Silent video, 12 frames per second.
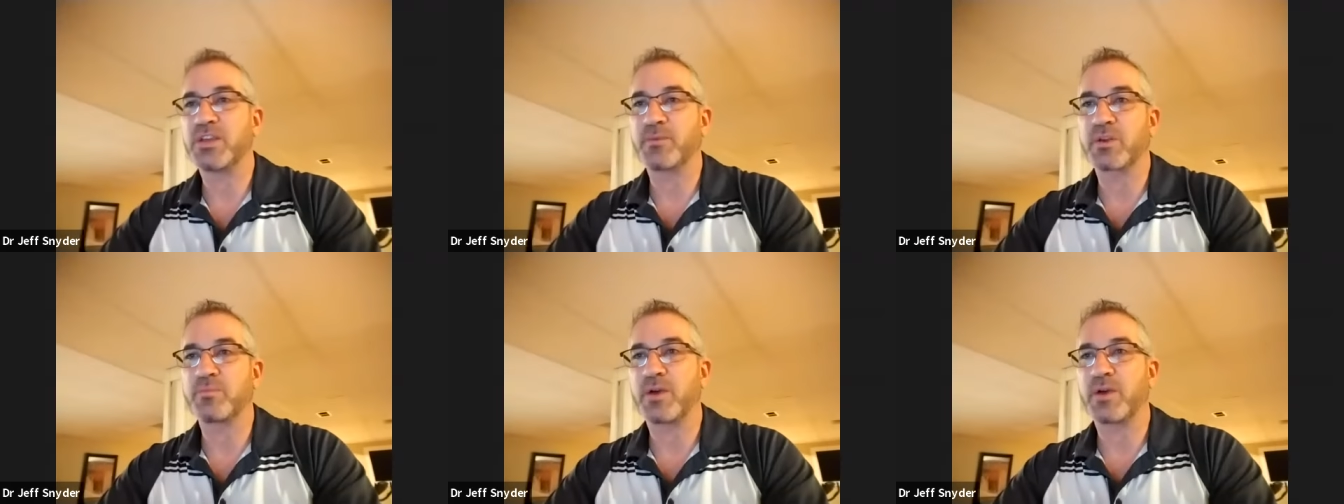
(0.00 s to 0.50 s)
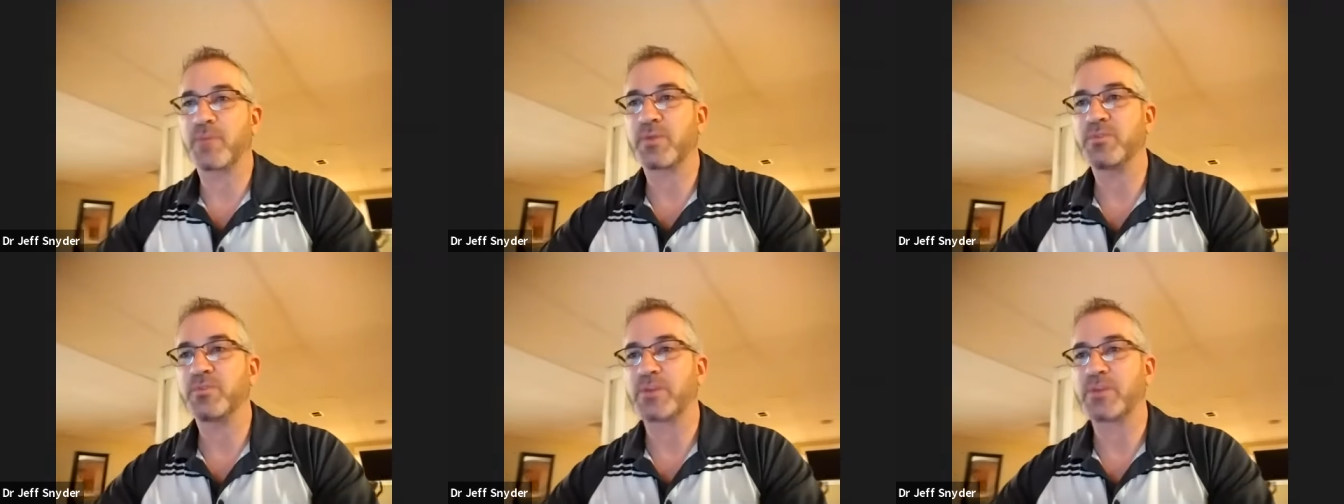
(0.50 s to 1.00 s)
I'm gonna I'm gonna
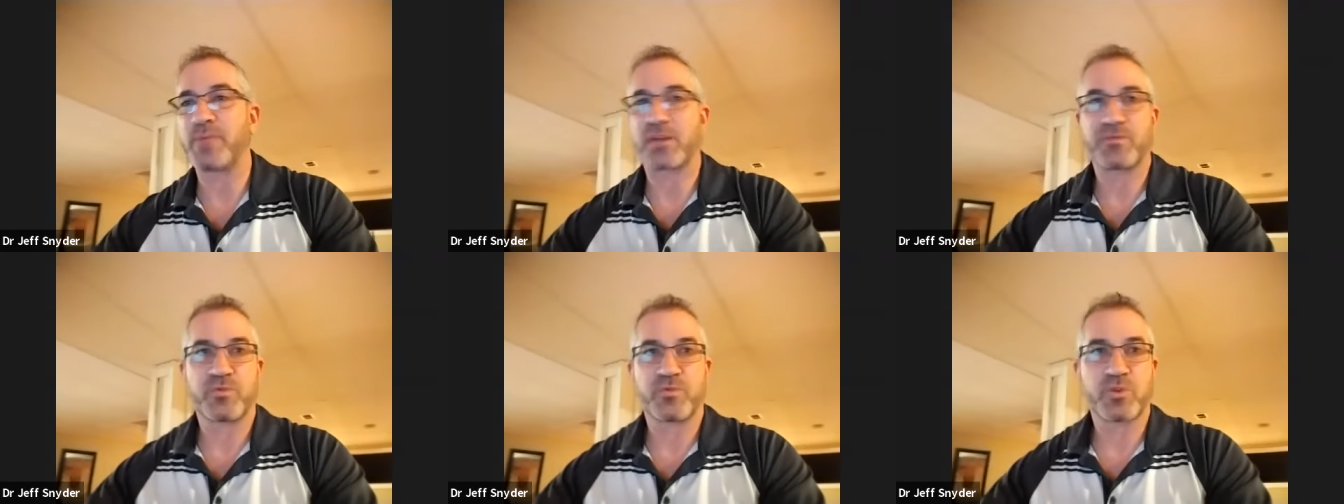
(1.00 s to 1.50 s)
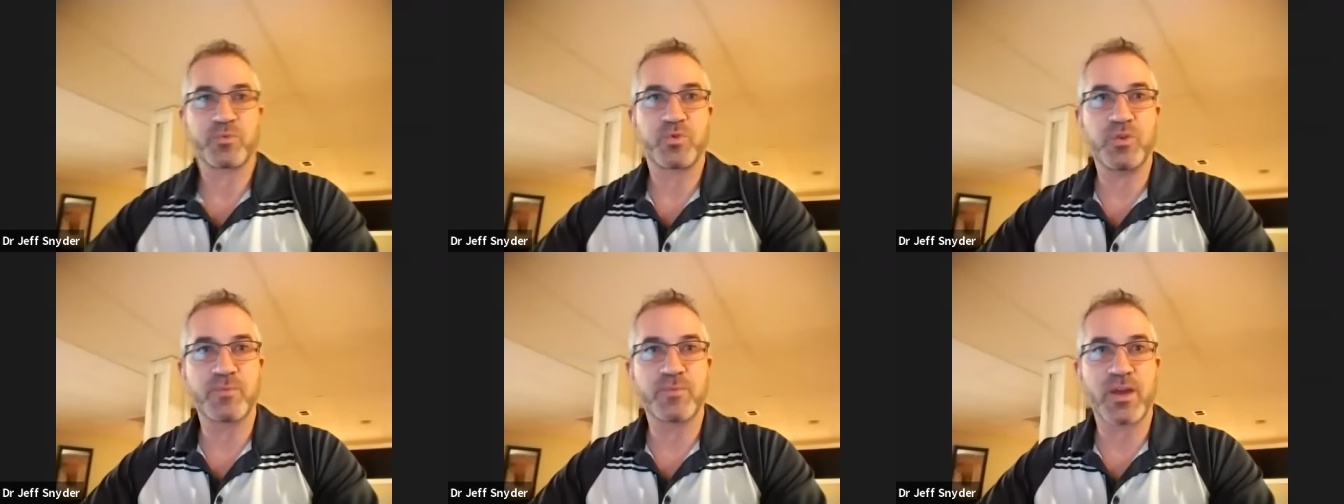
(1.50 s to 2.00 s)
be jumping back and forth
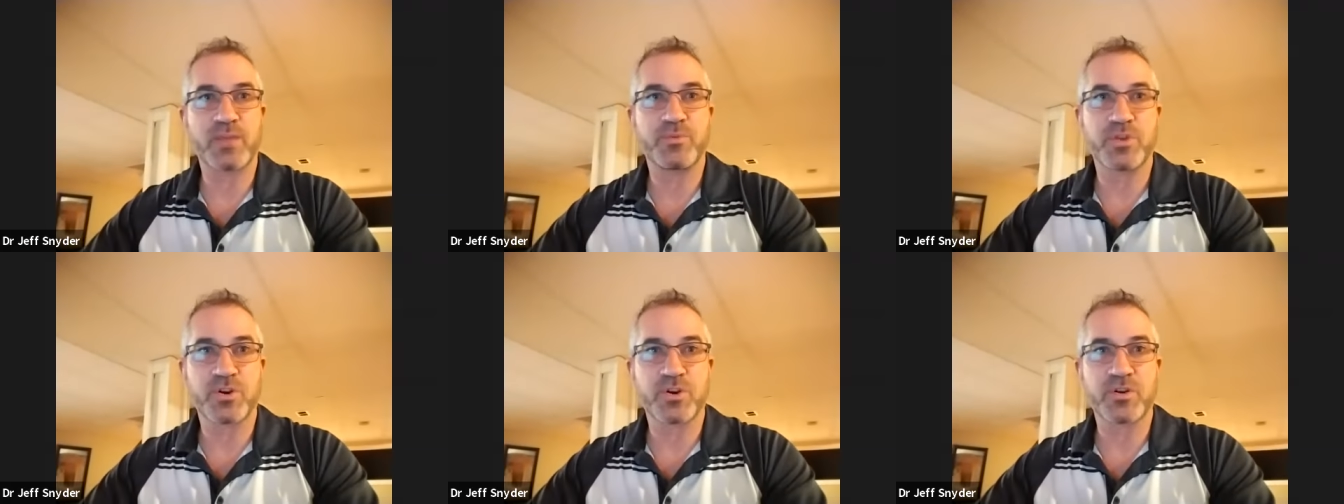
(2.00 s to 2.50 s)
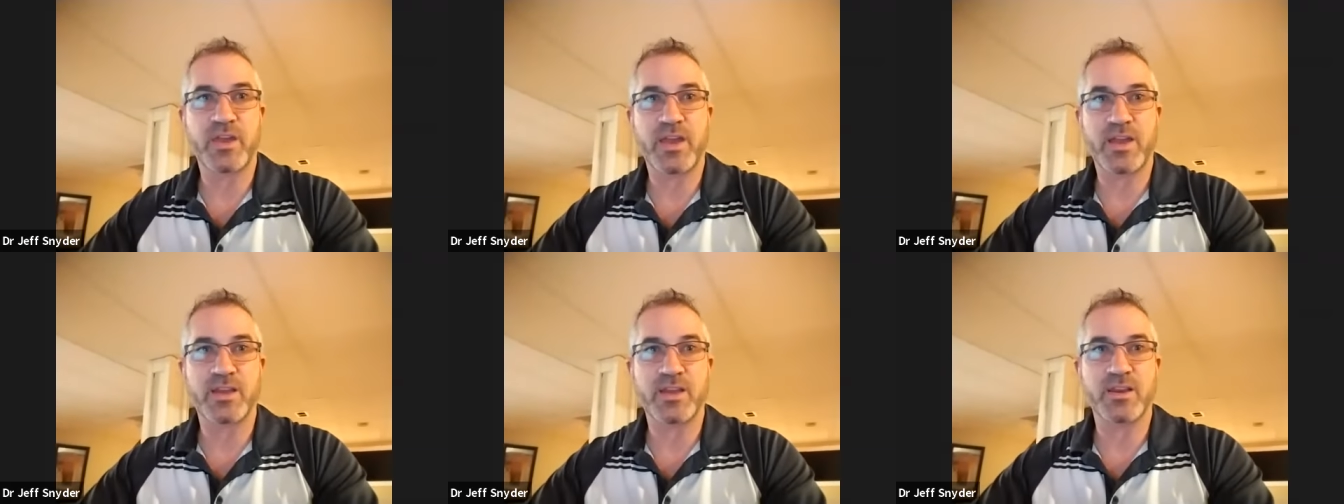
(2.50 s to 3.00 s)
between my computer
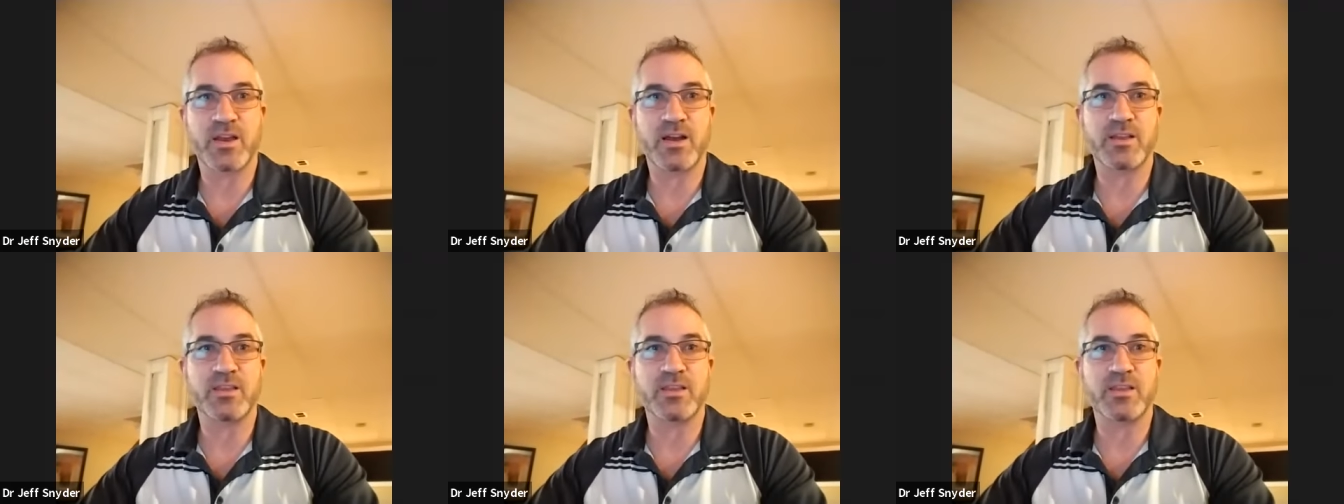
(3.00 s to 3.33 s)
and uh,